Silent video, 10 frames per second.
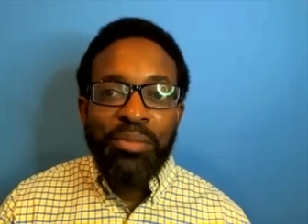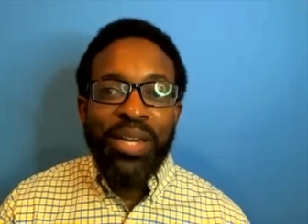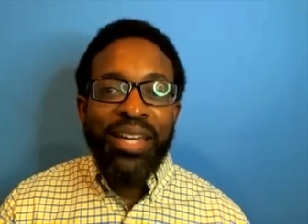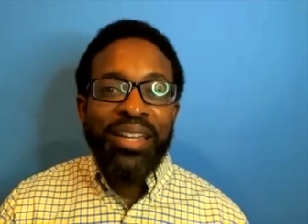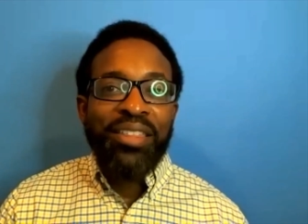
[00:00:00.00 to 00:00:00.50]

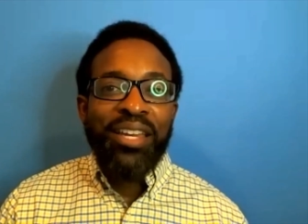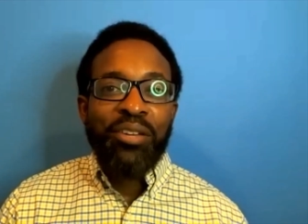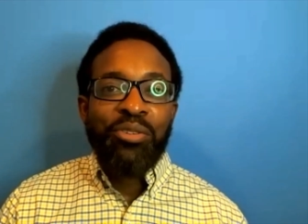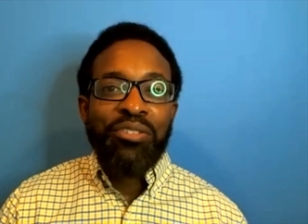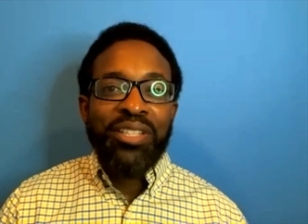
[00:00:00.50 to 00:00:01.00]
Meg. Thank
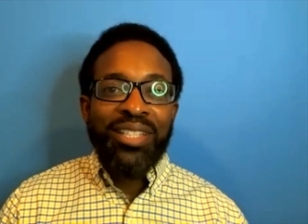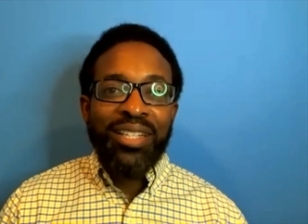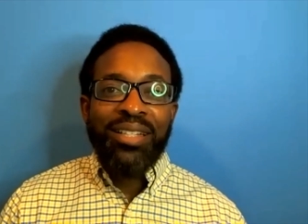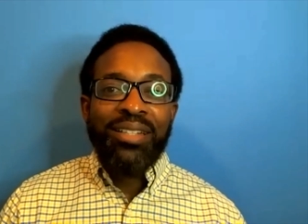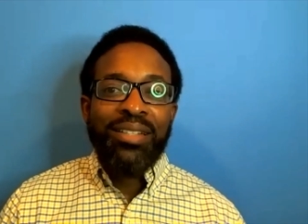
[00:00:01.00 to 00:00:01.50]
you,
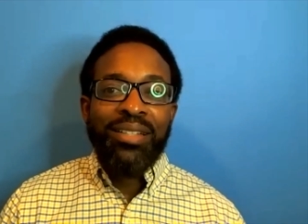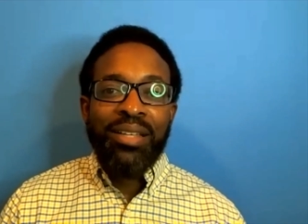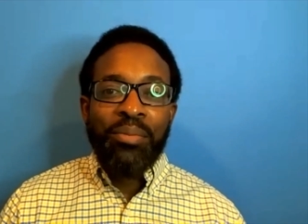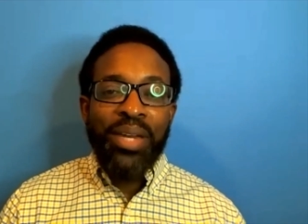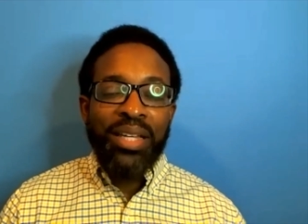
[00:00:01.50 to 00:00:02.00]
Christine.
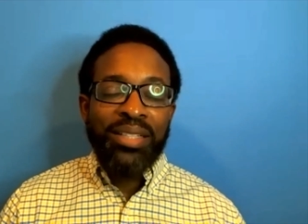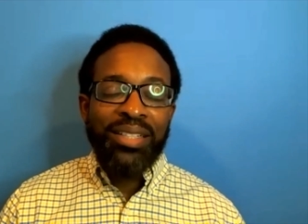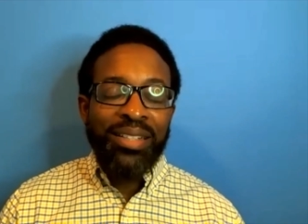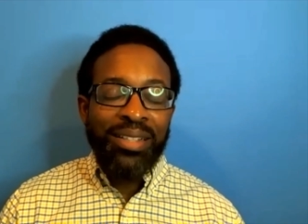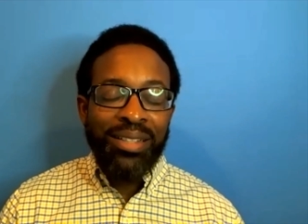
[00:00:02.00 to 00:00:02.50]
Amazing.